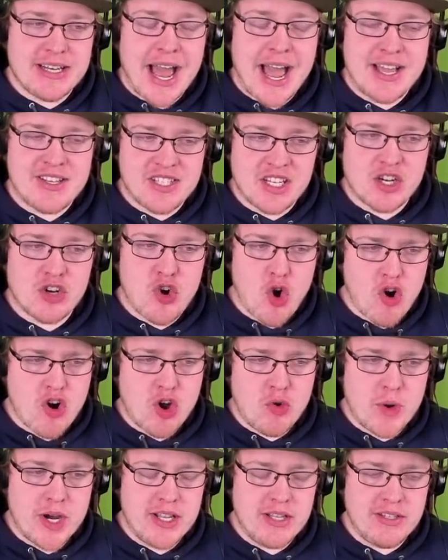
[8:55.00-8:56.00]
Isaac
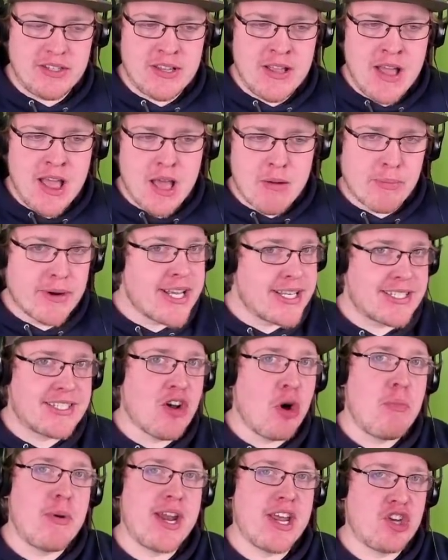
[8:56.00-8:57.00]
Okoro was, but he's
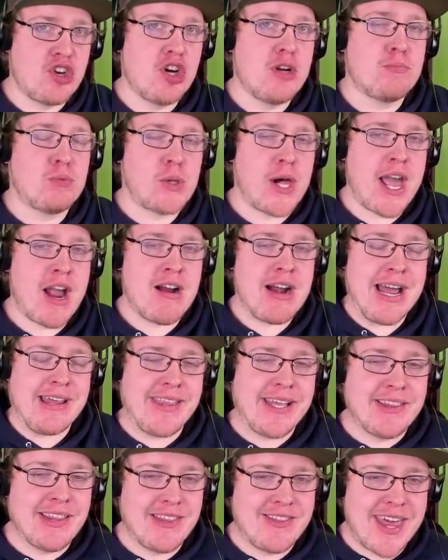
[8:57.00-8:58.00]
still been a good player, and I
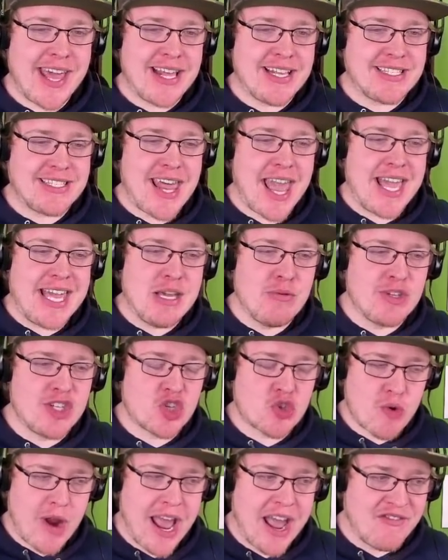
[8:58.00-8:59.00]
think the things that he
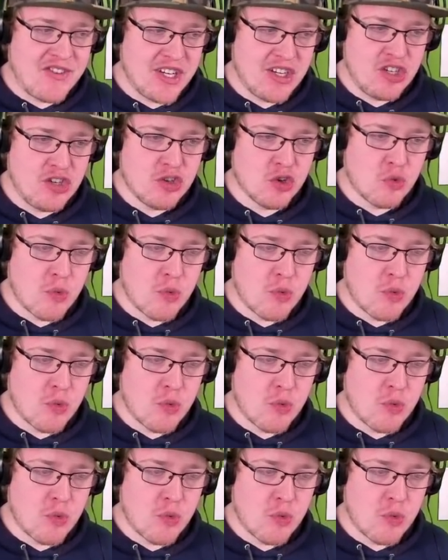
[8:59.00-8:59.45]
was drafted to do